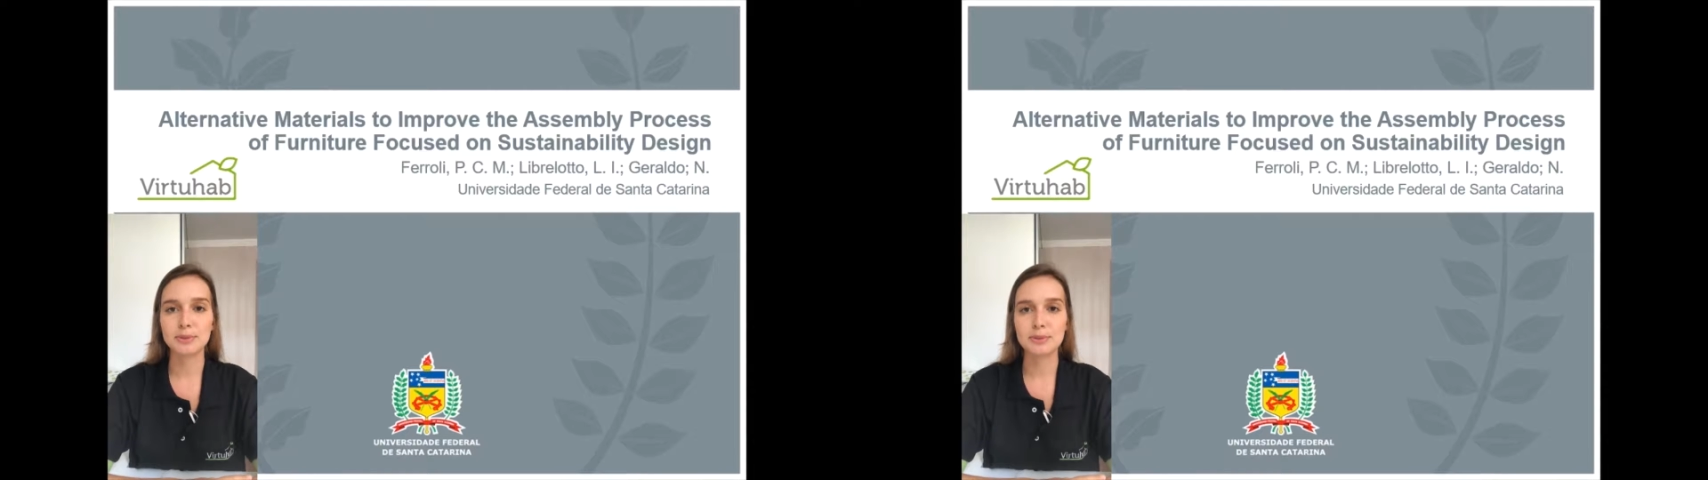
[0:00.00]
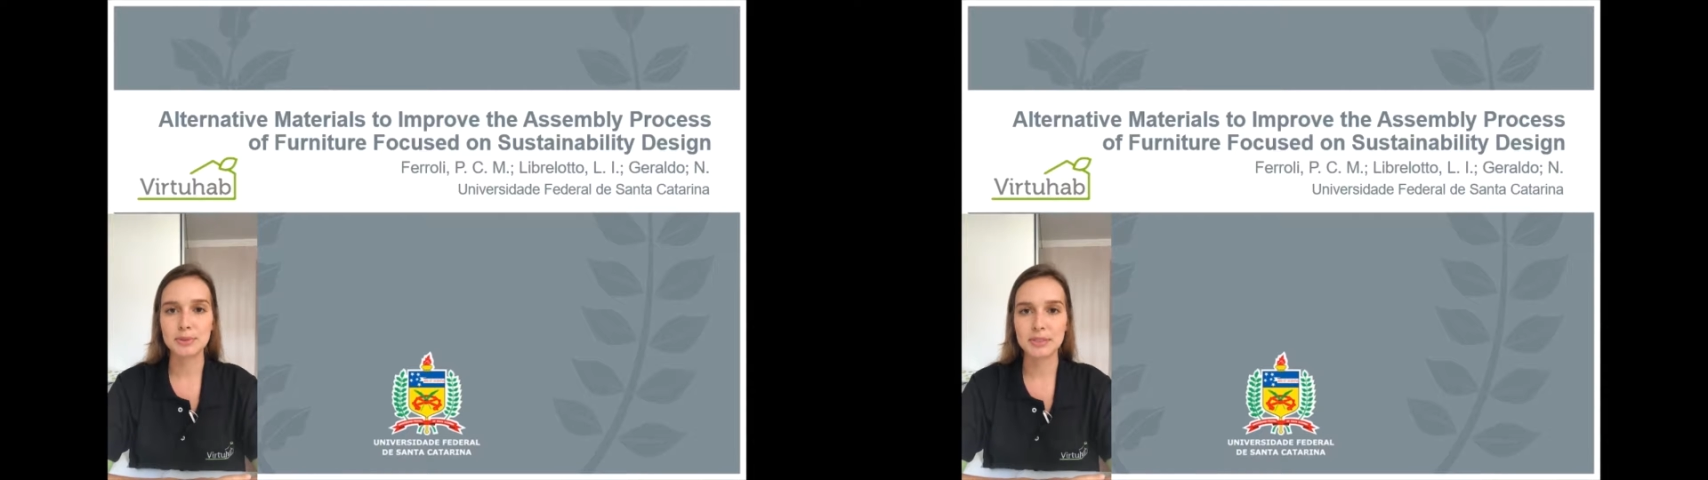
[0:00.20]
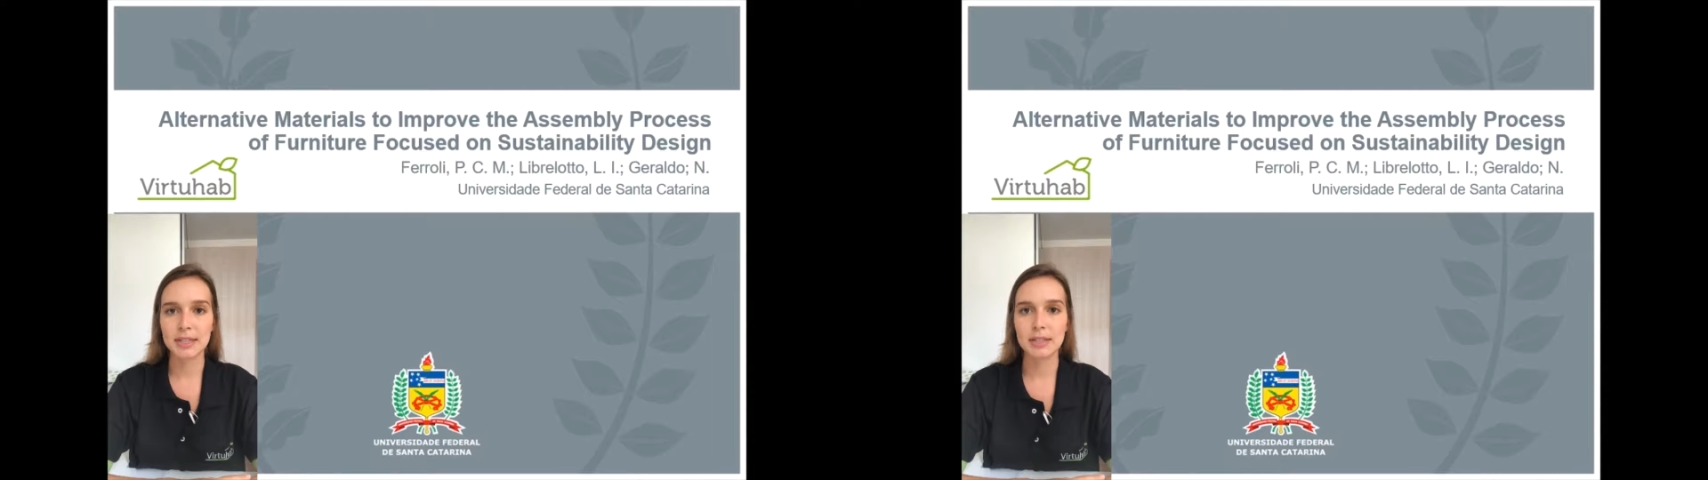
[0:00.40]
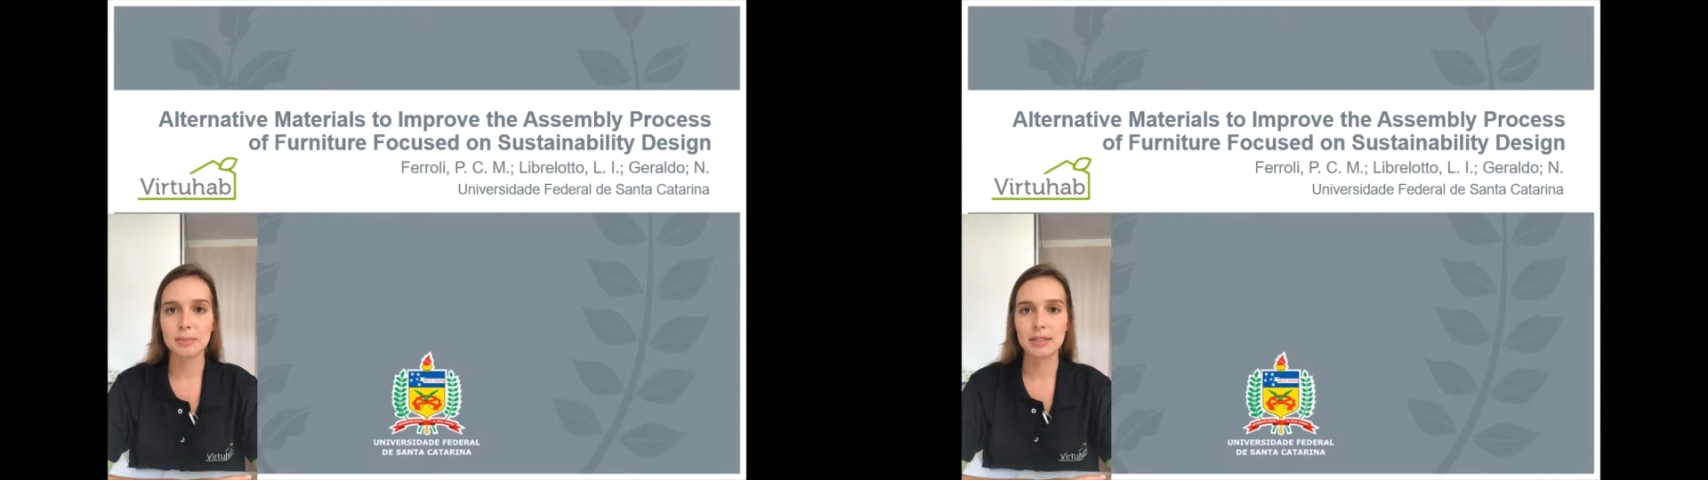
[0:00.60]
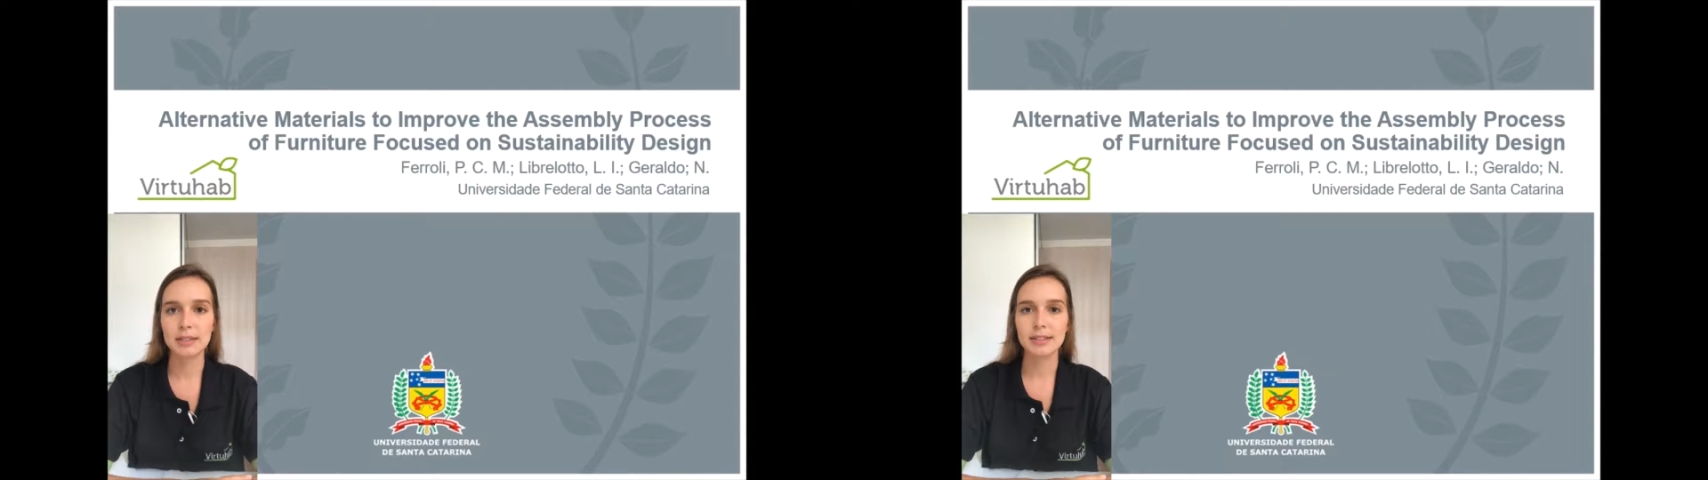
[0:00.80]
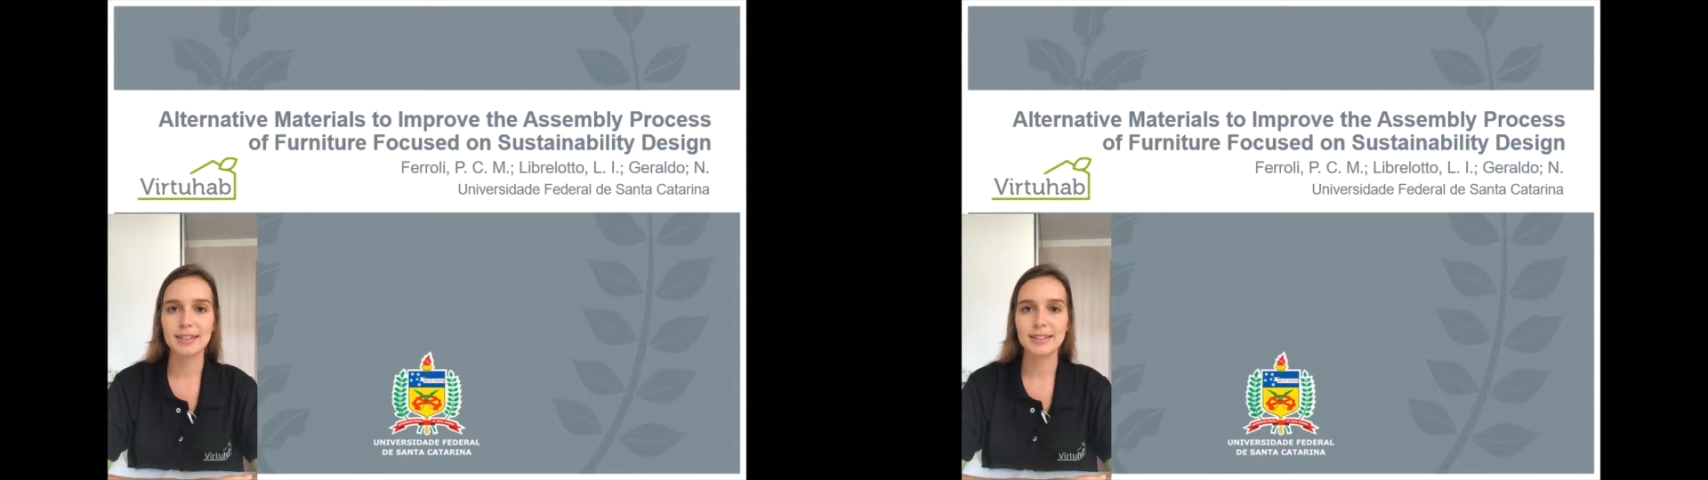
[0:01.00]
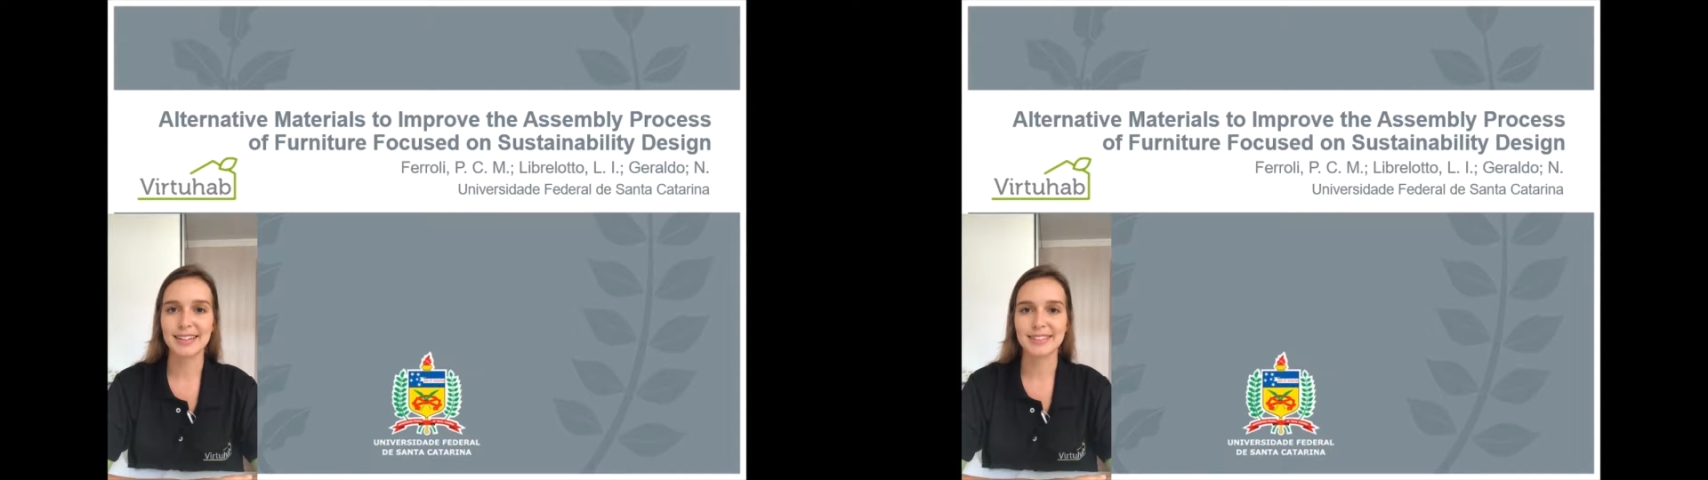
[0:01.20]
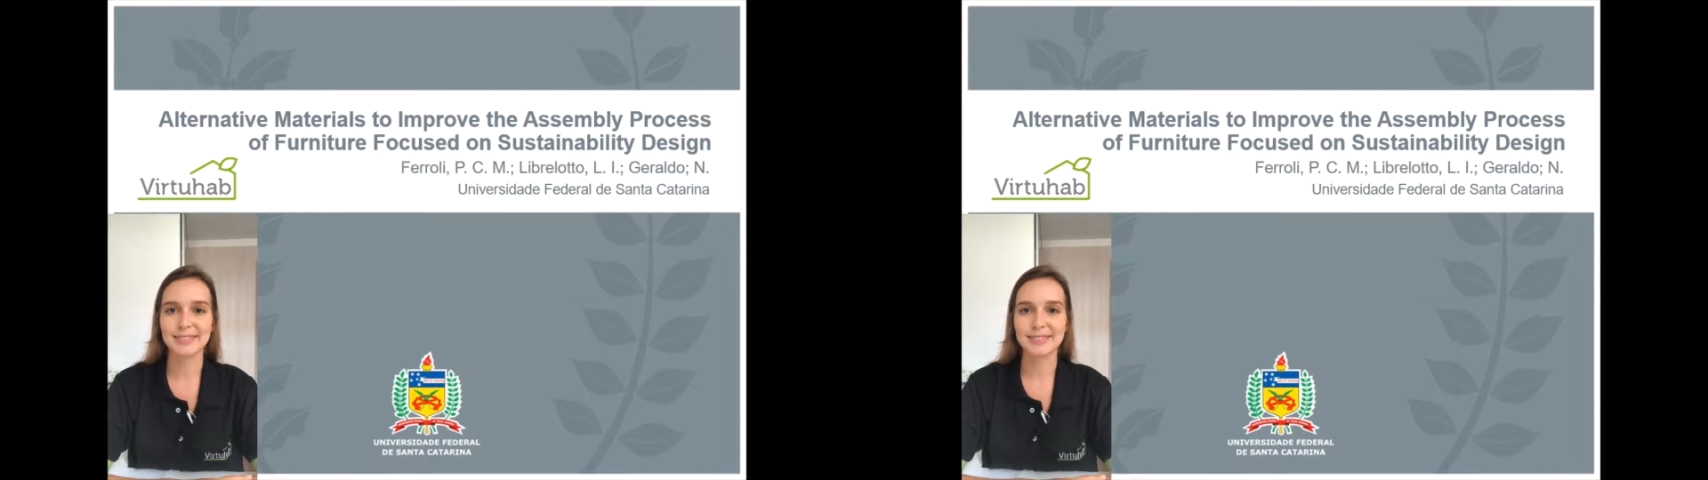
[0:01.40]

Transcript: Sustainability Design.